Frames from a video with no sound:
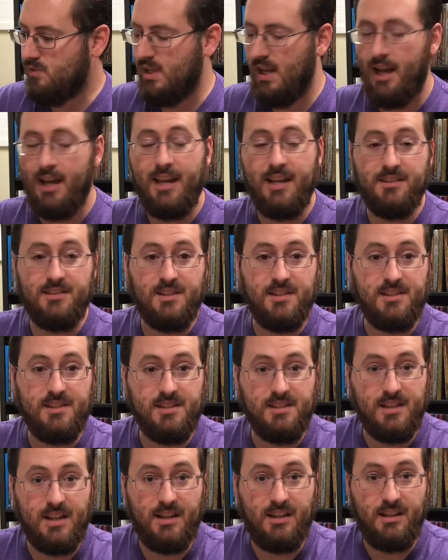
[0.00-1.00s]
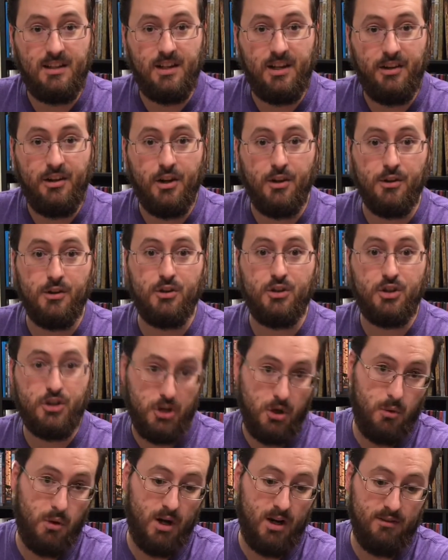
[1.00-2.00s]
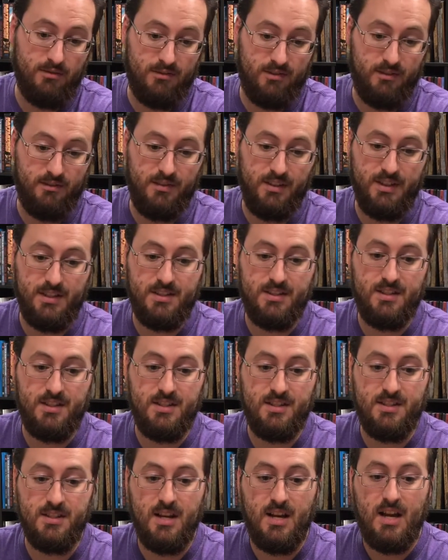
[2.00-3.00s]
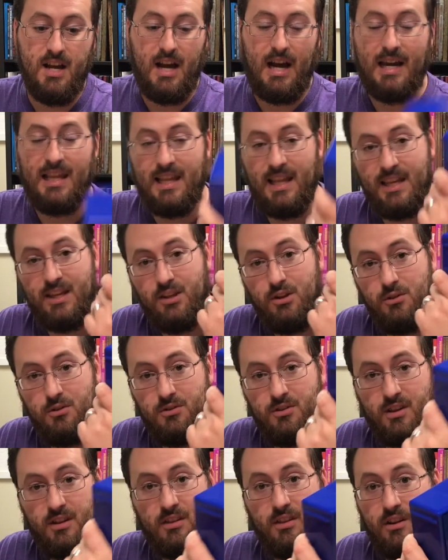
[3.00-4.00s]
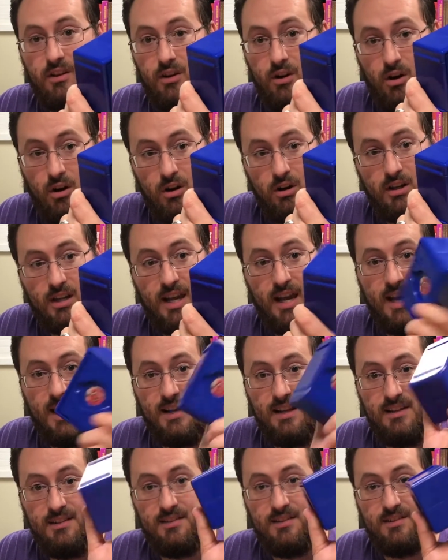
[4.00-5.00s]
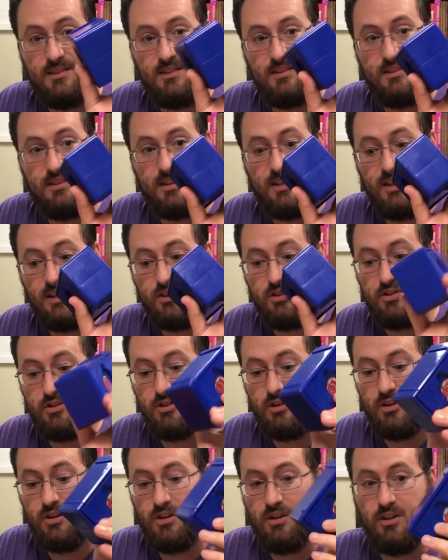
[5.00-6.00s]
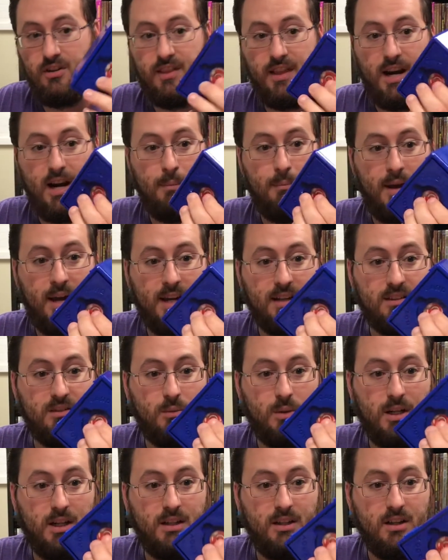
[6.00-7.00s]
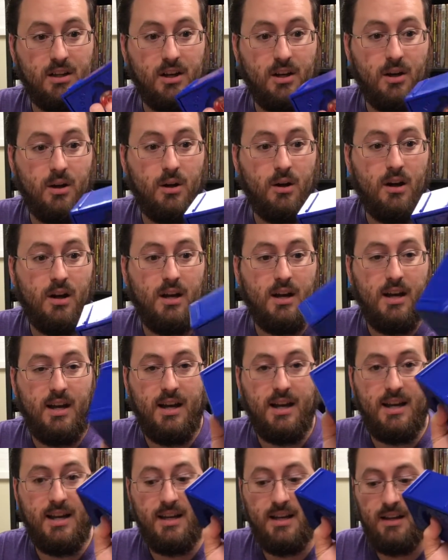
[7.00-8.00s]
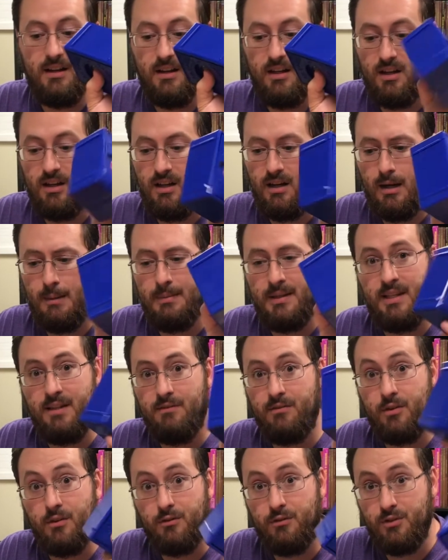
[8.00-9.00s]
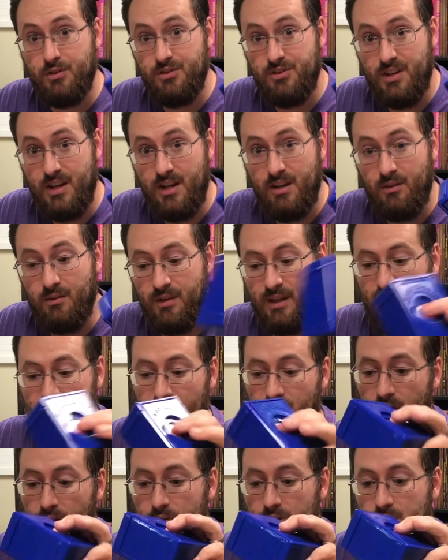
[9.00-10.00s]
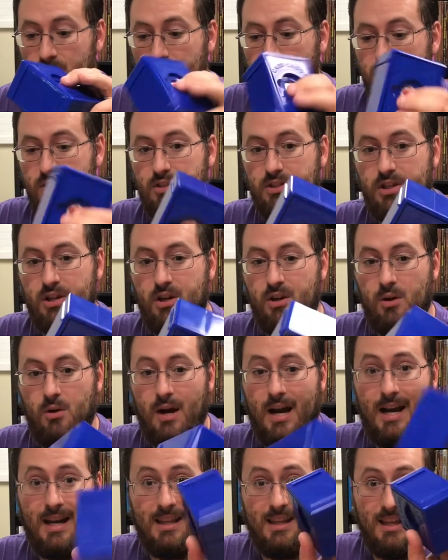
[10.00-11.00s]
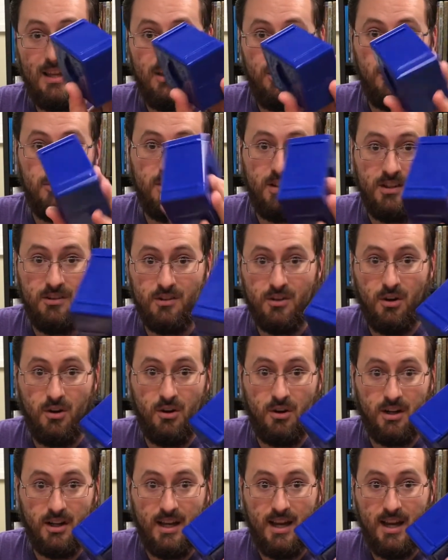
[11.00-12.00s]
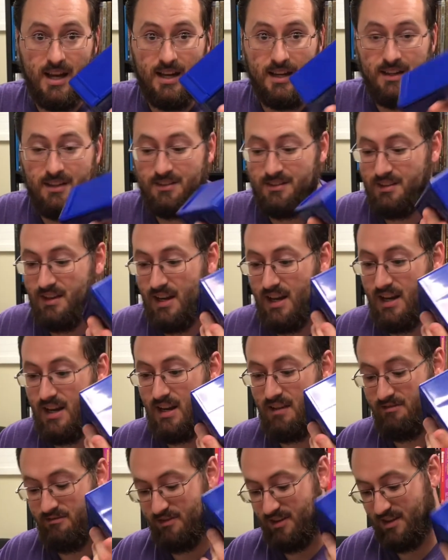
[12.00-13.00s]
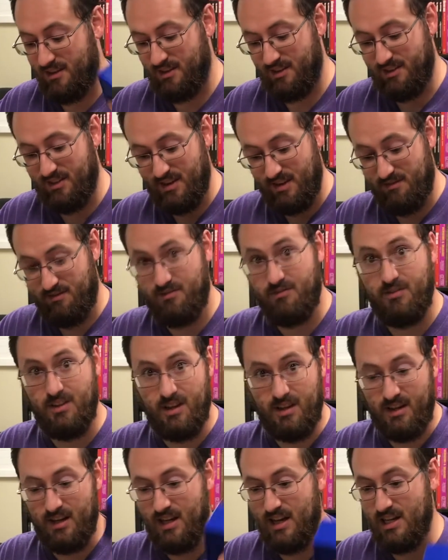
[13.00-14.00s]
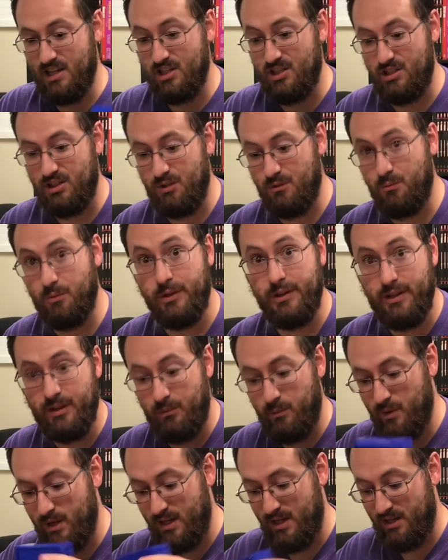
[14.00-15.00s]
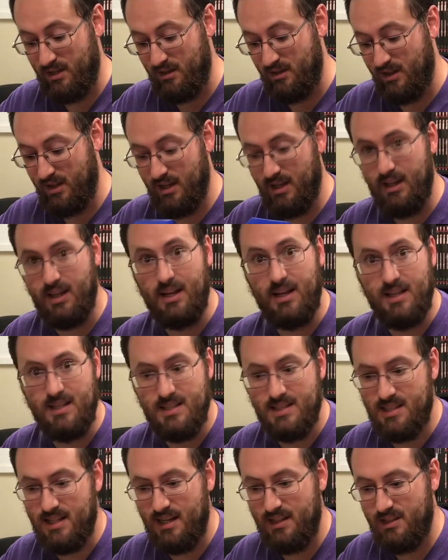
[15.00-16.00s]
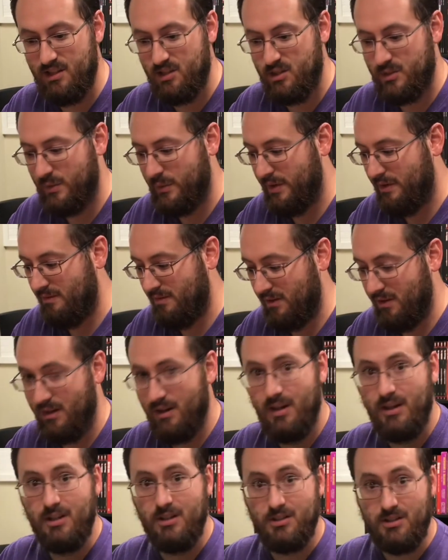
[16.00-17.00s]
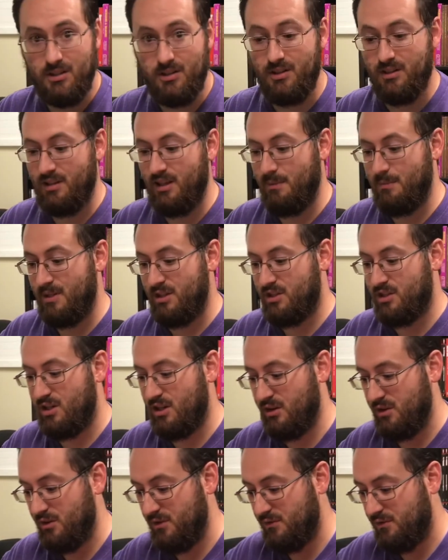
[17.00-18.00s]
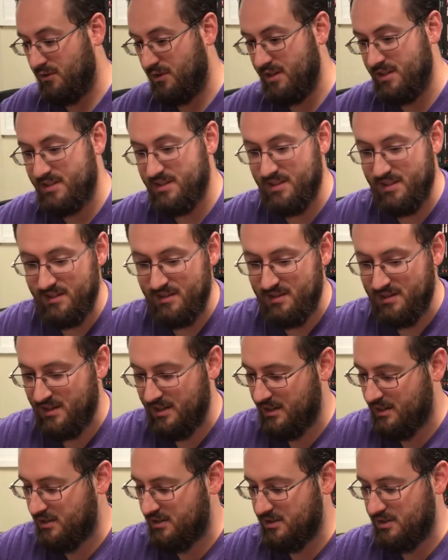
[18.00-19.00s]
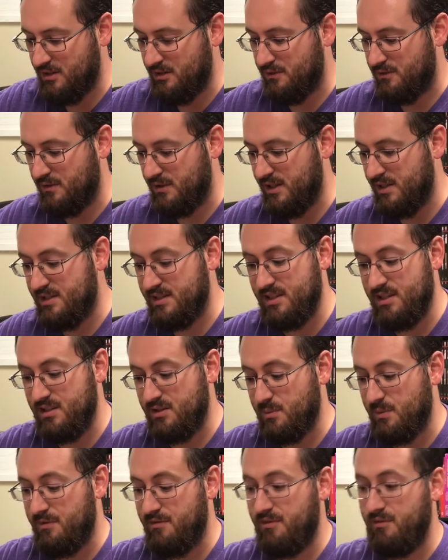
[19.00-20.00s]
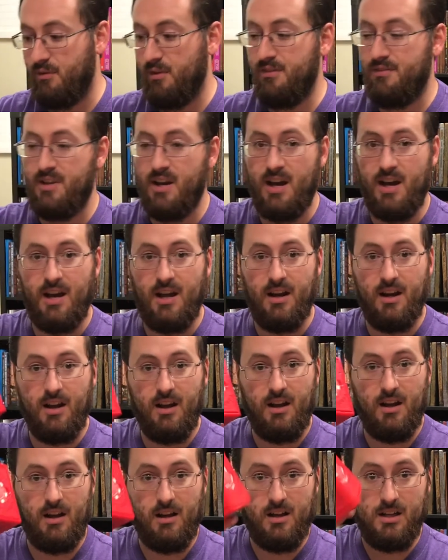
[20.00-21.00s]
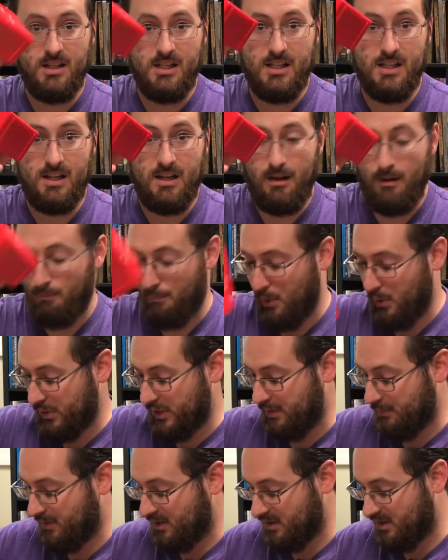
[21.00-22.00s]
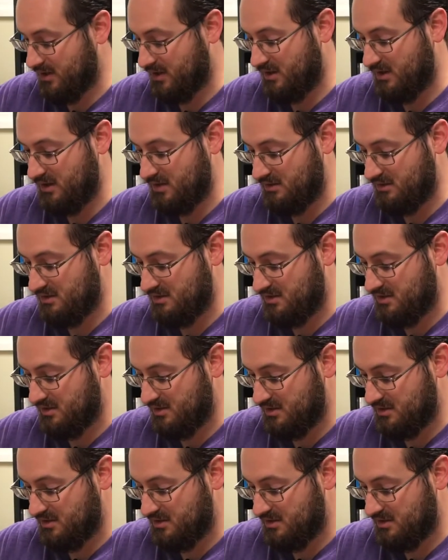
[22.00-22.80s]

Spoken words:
I guess this is another show off of this, is I like using the card caddies. This is a Kickstarter that I backed a while ago, and I believe they're for sale now. So I like using these card caddies, and I found that they fit actually really well inside this quiver. So let me show you, for instance. So for instance, we've got Pokemon cards.